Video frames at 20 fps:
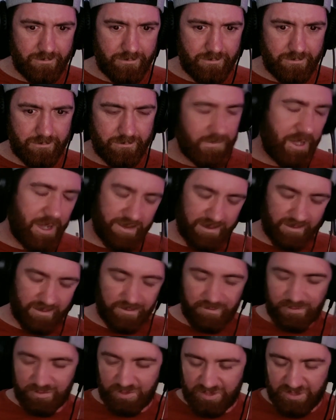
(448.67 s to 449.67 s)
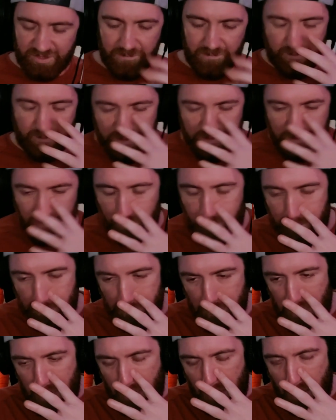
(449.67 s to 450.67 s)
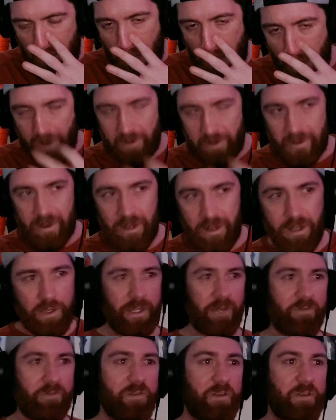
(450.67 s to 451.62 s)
yeah, I think we can just stick with those two. You have